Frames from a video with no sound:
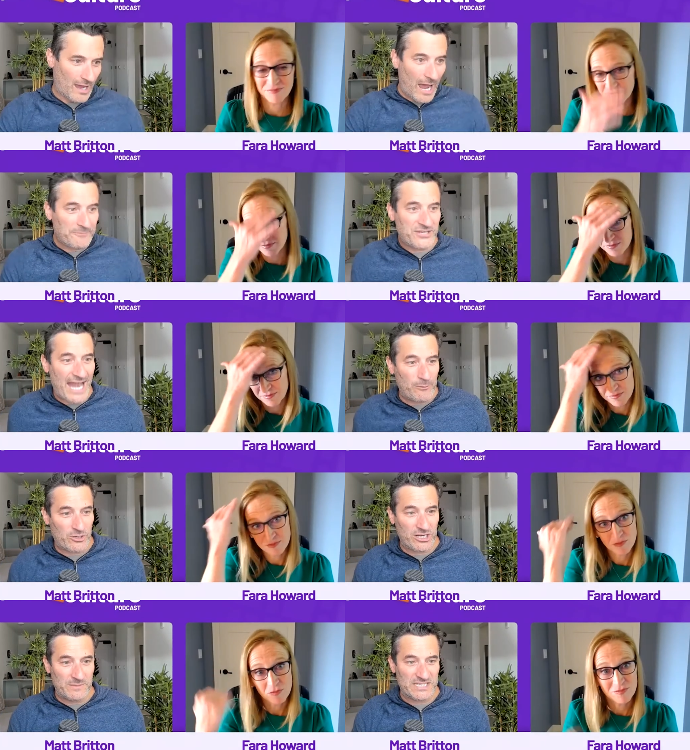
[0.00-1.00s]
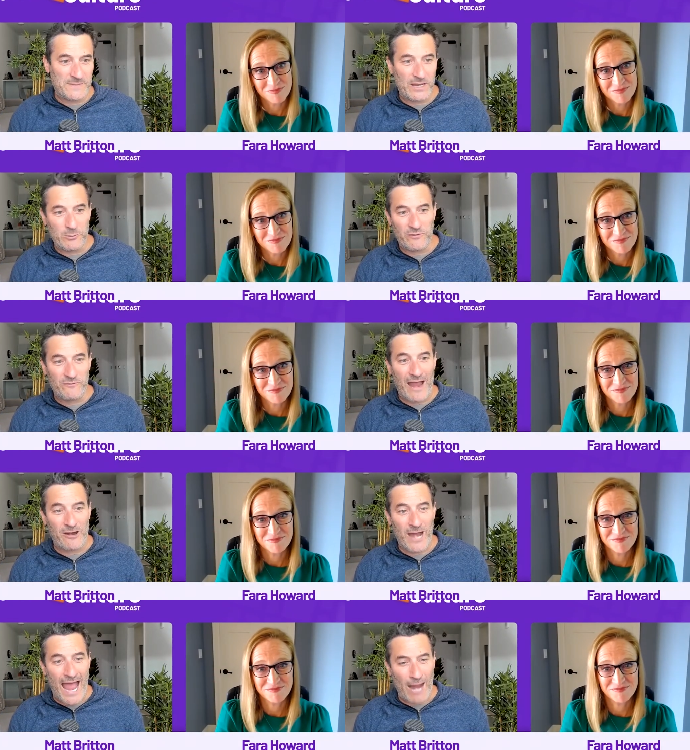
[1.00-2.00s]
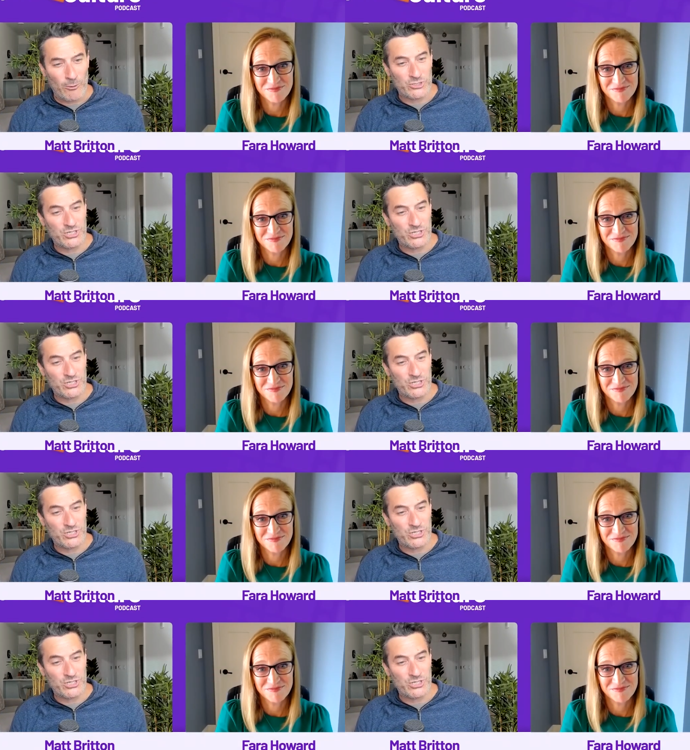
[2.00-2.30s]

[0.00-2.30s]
Speaker 1: Up today, we're going to be speaking with Fara Howard,